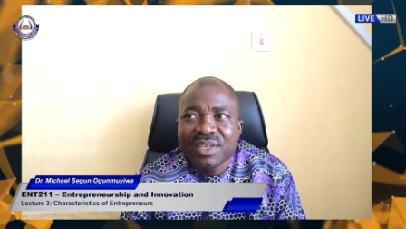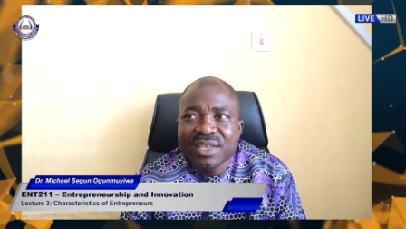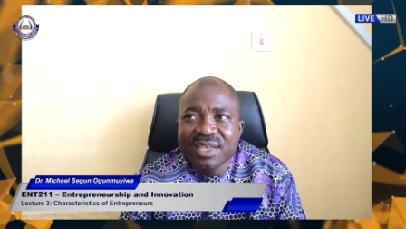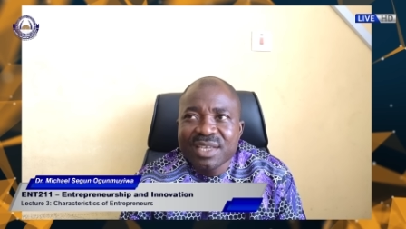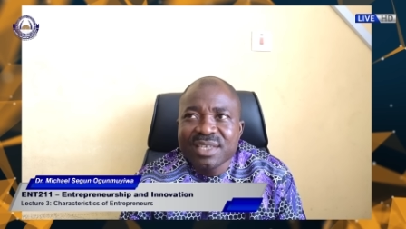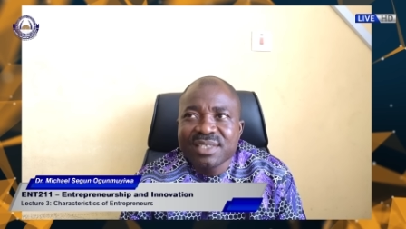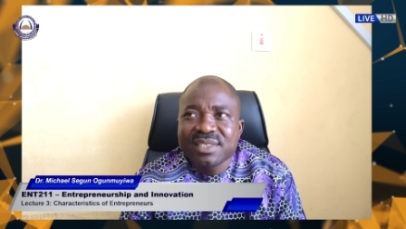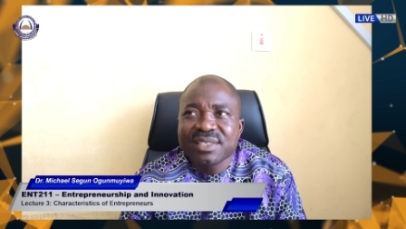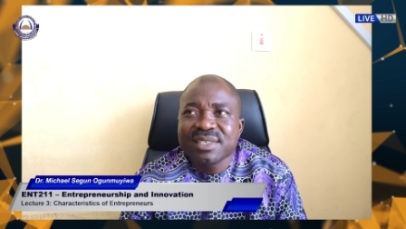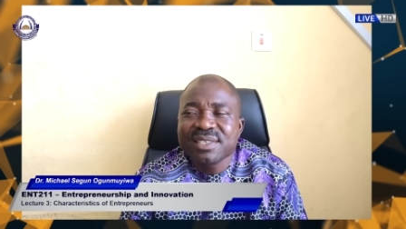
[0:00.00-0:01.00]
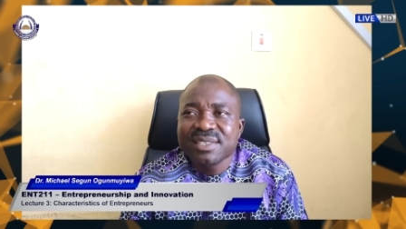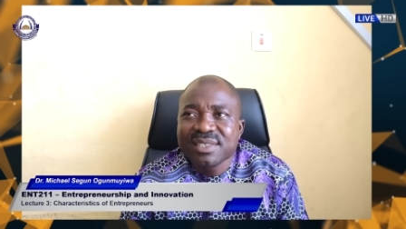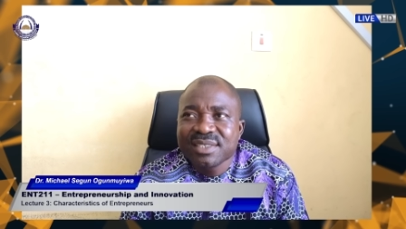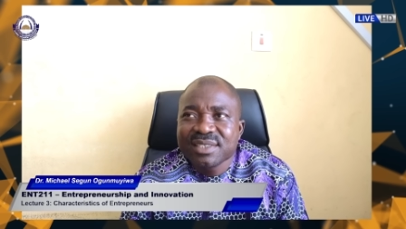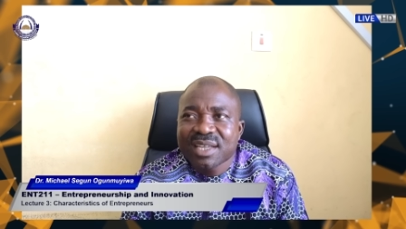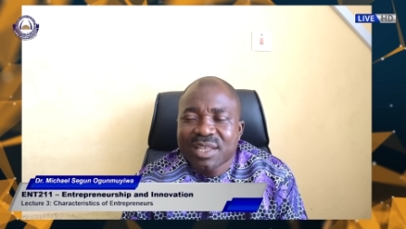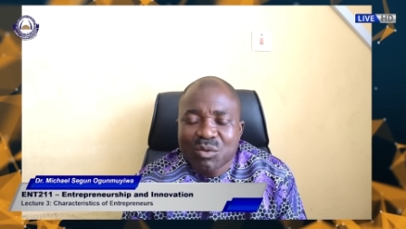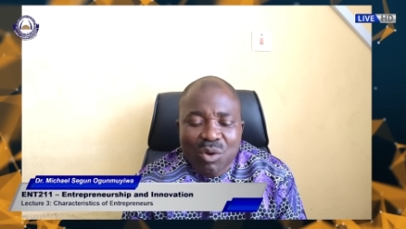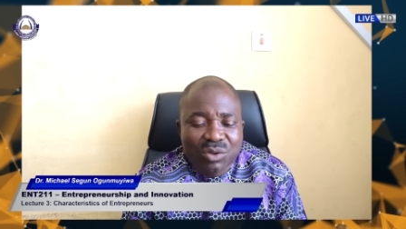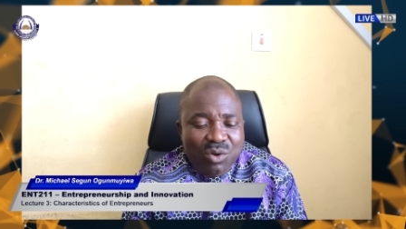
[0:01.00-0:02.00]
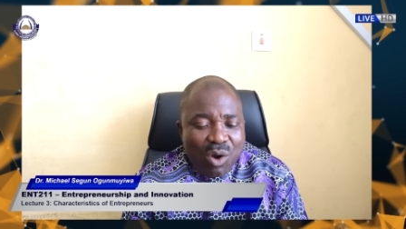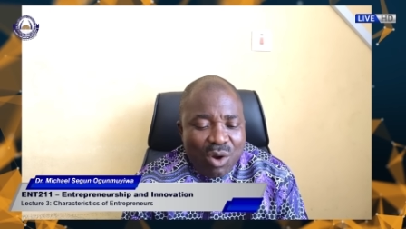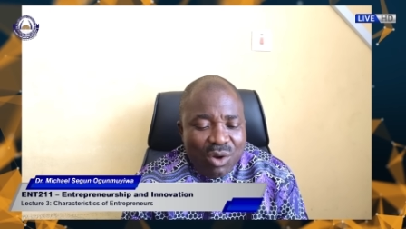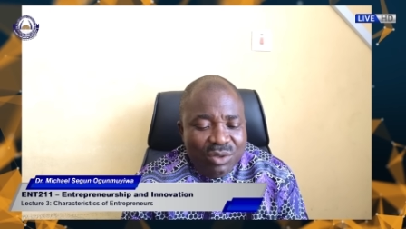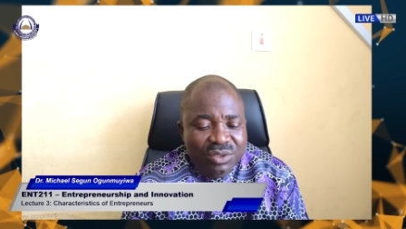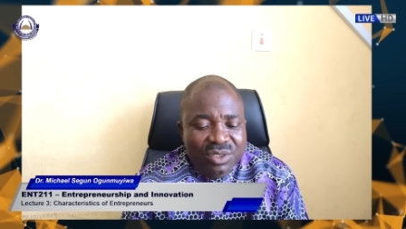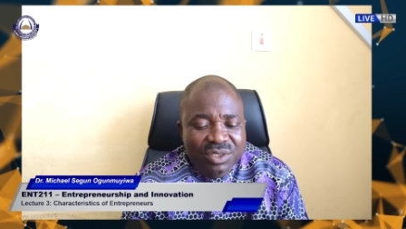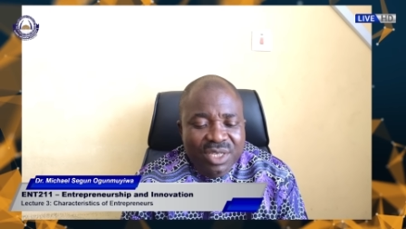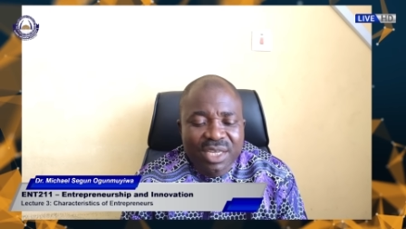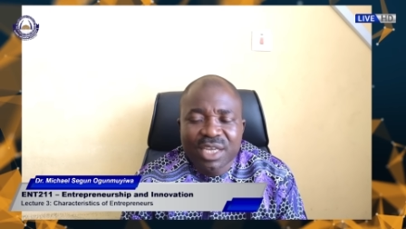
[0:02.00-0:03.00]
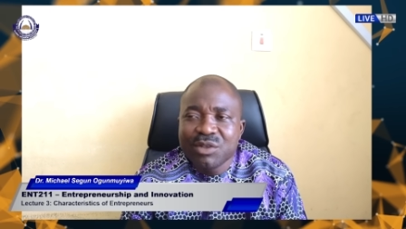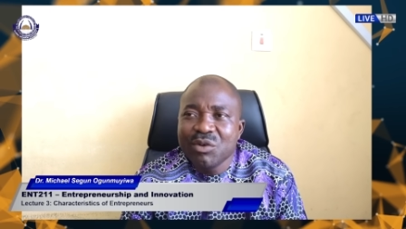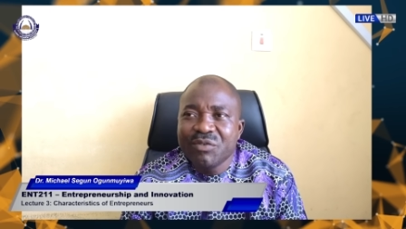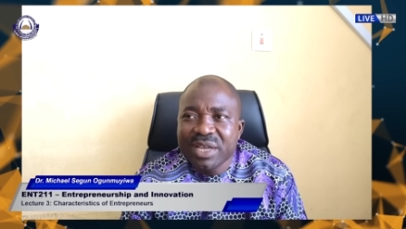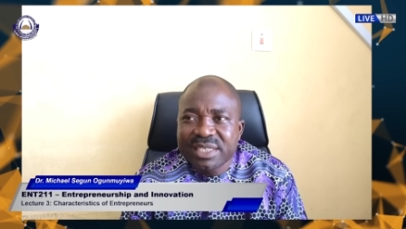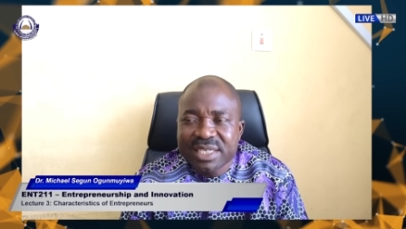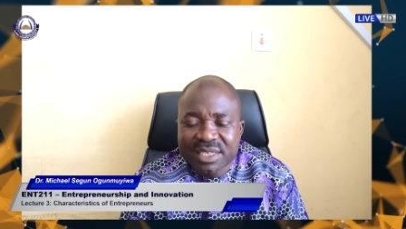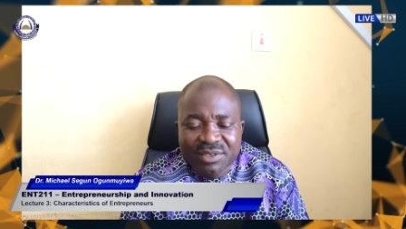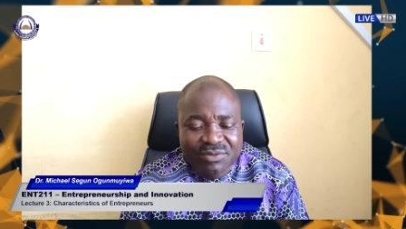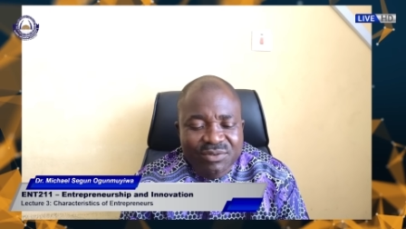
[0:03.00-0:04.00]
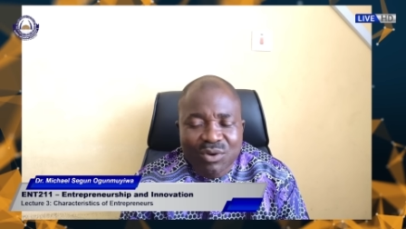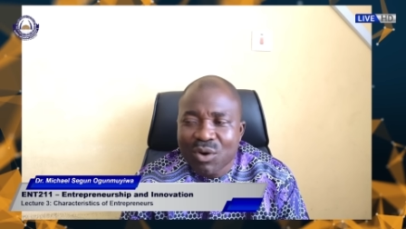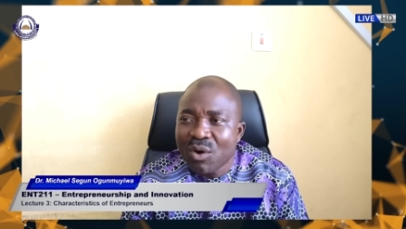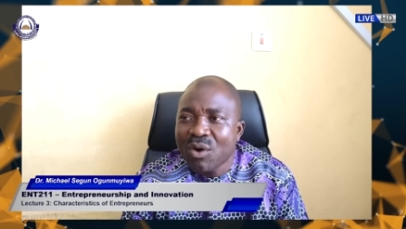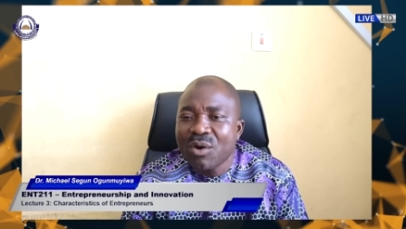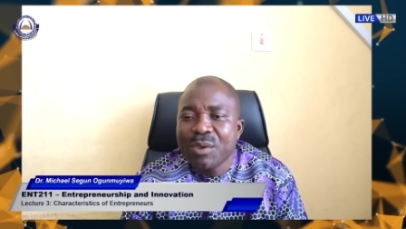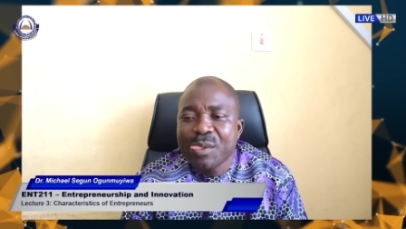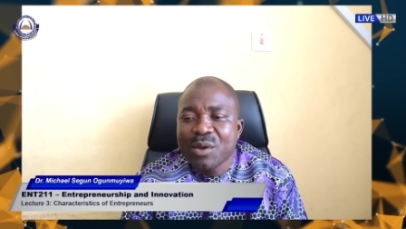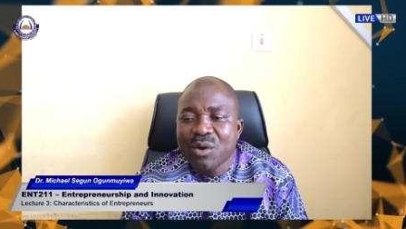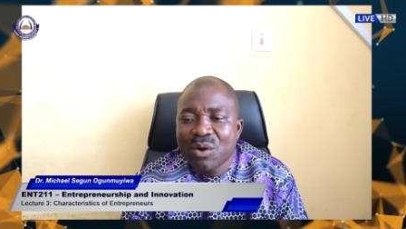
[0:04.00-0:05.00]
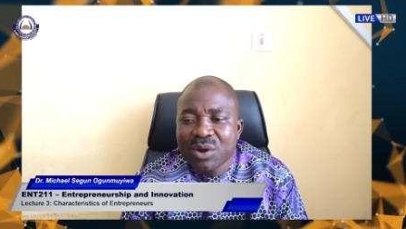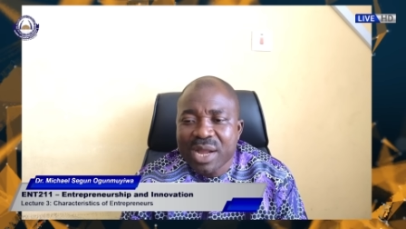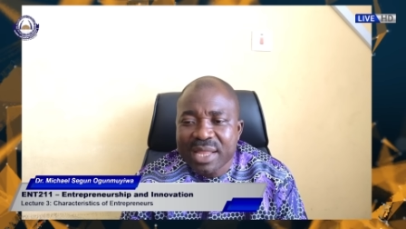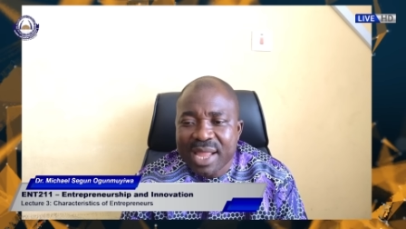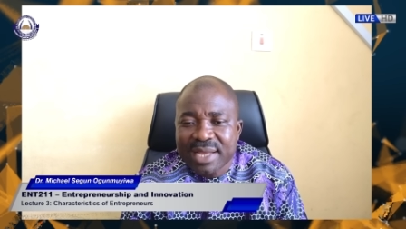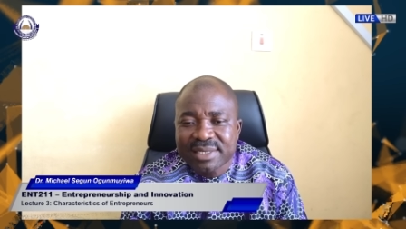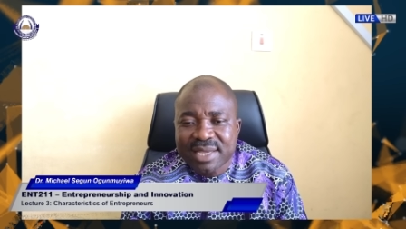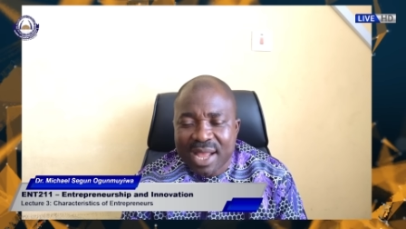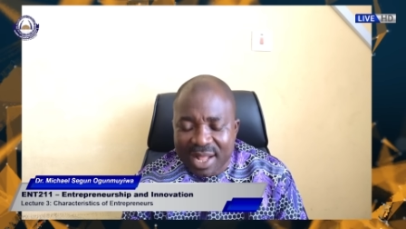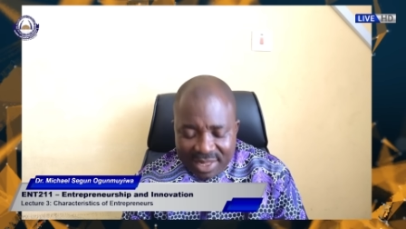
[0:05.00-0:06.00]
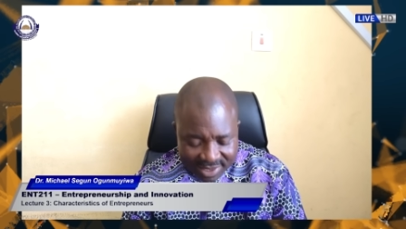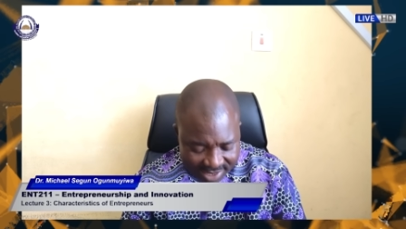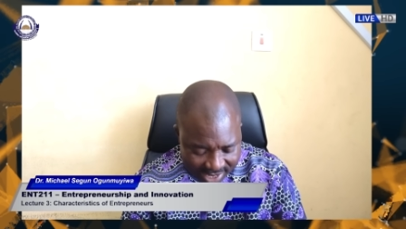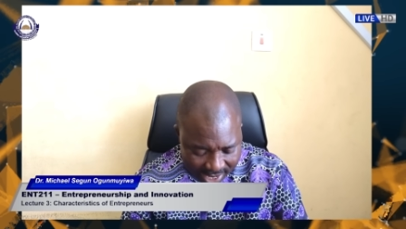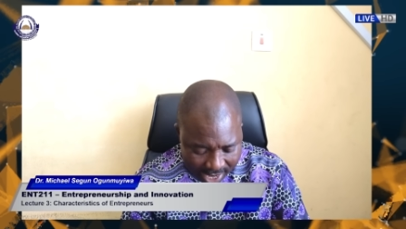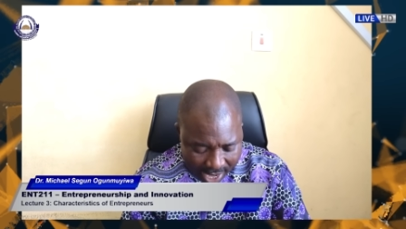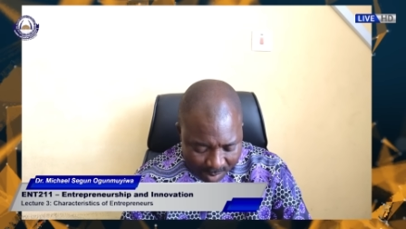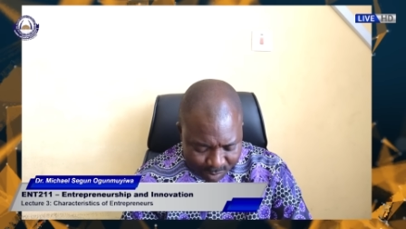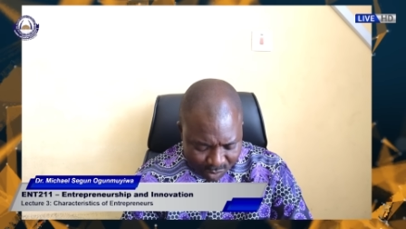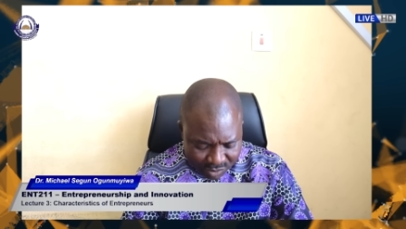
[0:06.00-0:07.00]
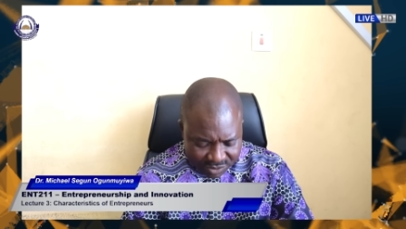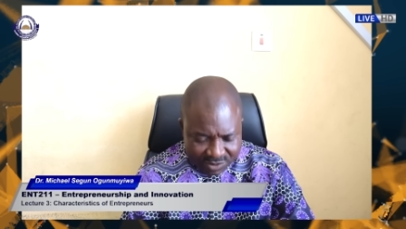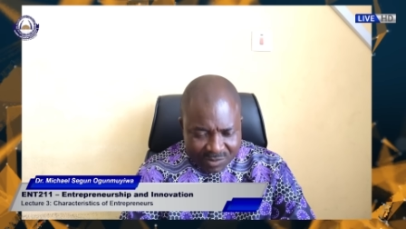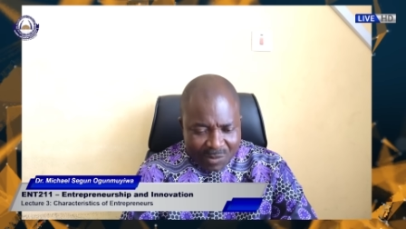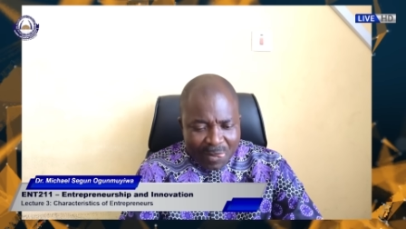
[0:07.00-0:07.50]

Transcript: is the one called the innovative or organizer approach.